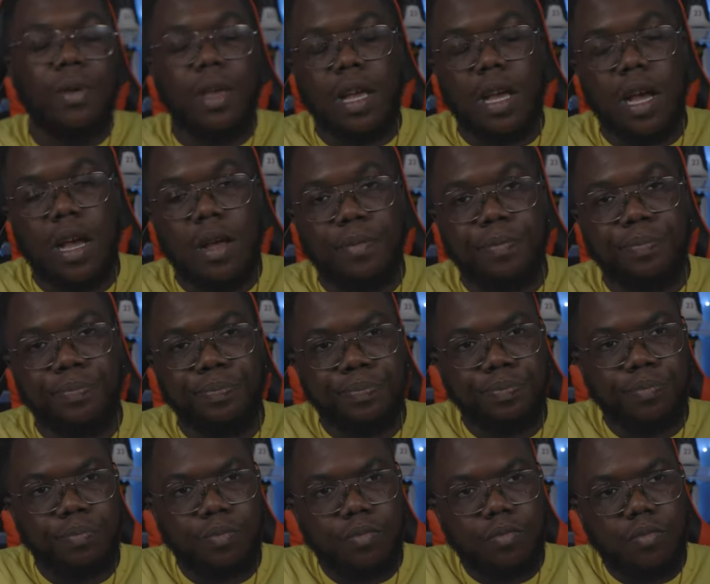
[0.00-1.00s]
pickup.
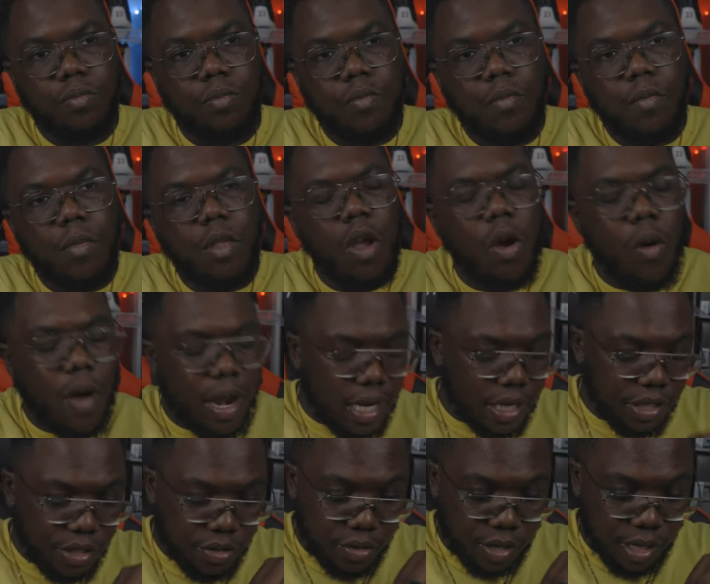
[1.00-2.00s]
Oh, I
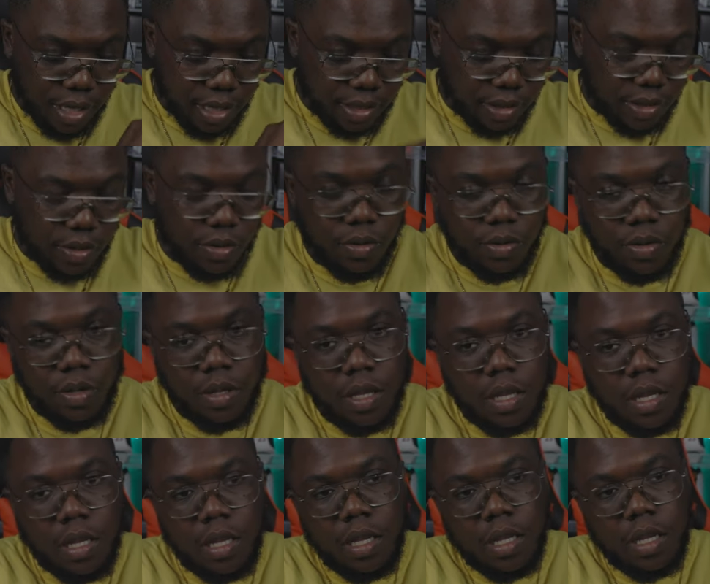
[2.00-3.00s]
didn't show the insole.
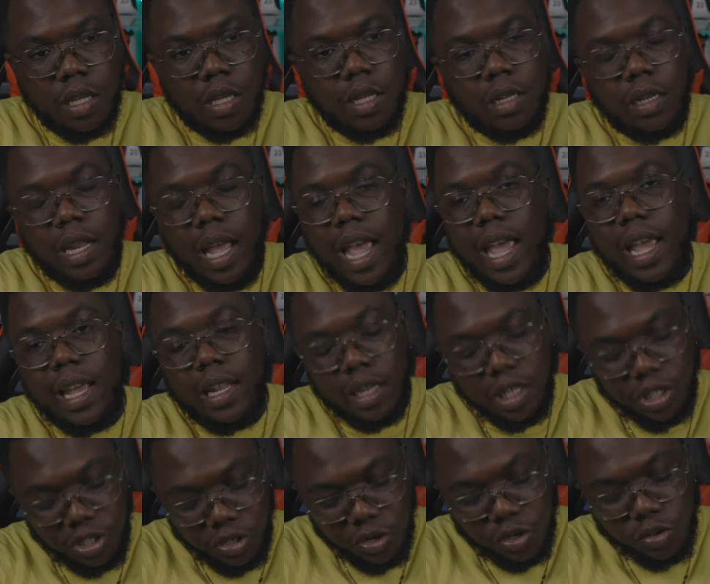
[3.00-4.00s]
Dang,
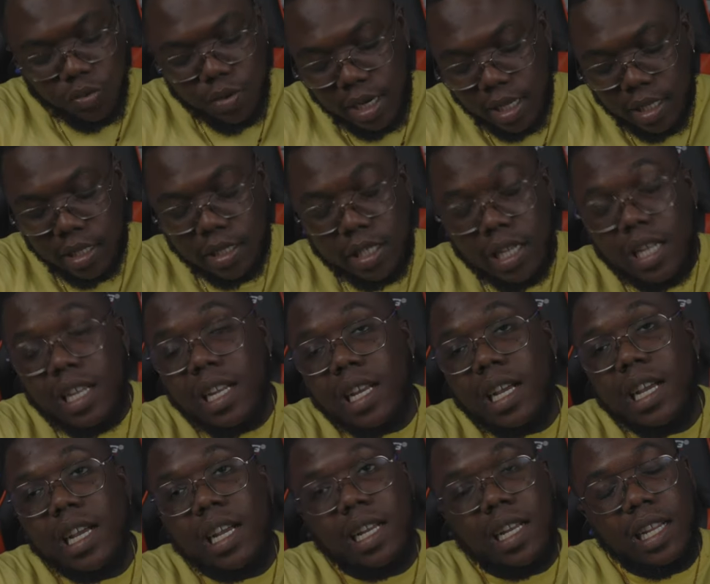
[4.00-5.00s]
this shoe is really still in
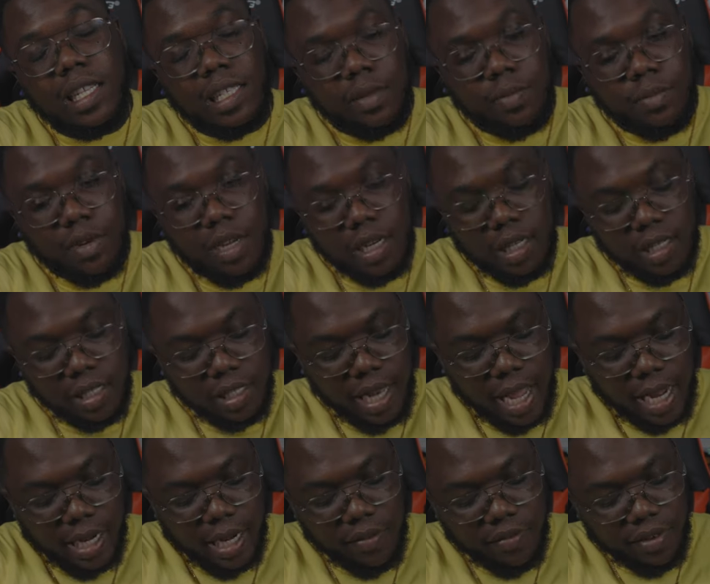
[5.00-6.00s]
good condition, bro. This is
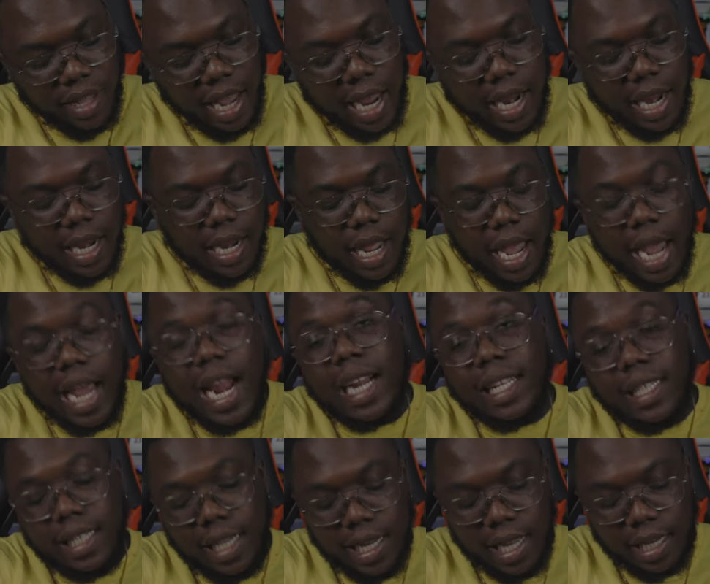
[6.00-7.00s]
like definitely 8, eight out
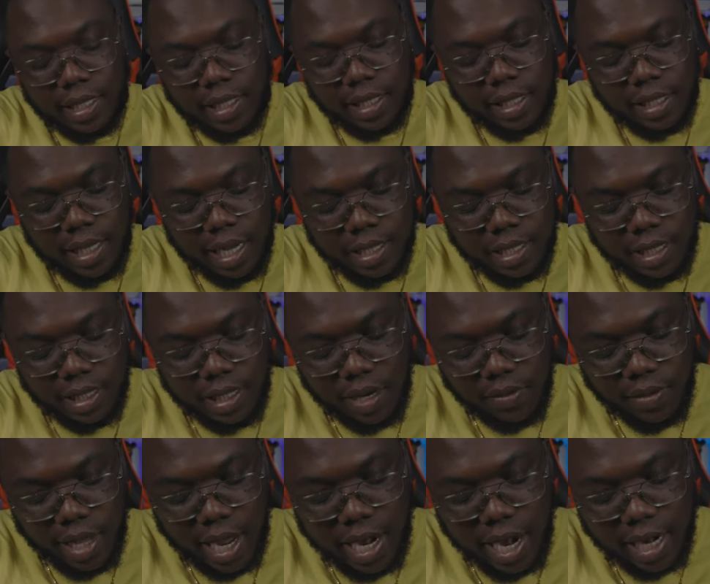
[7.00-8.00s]
of 10, like she said. She said
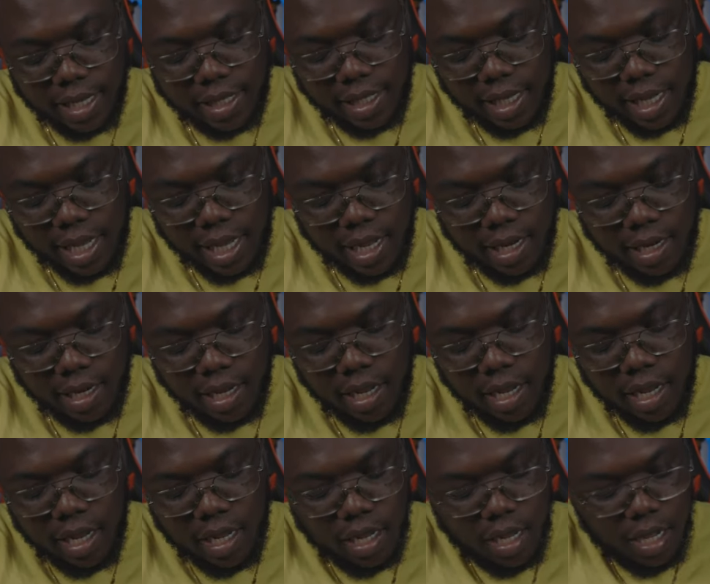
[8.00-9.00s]
it was 8 out of 10.
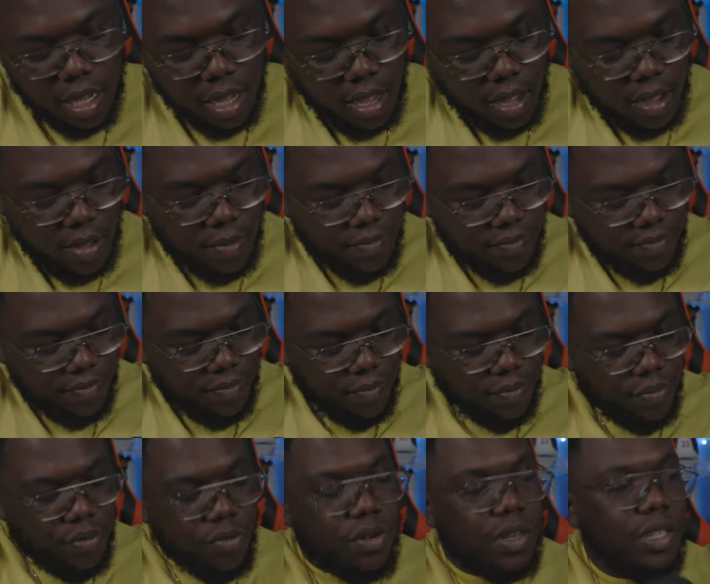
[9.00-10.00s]
Um,
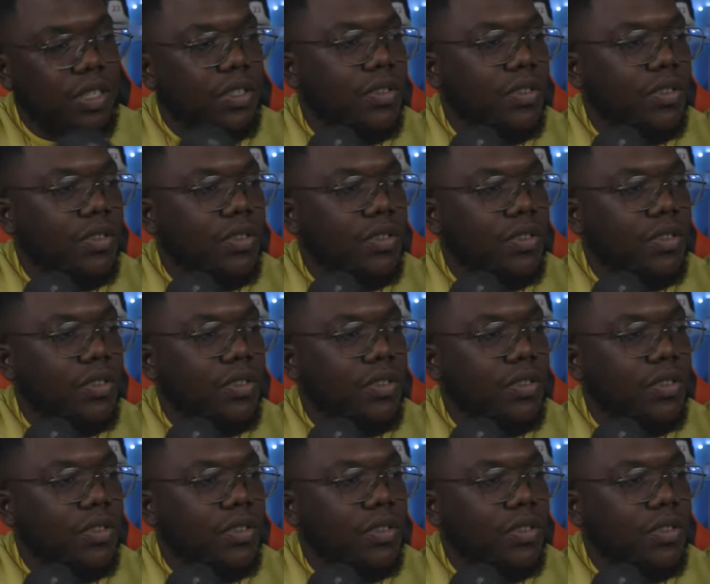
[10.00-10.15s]
pull this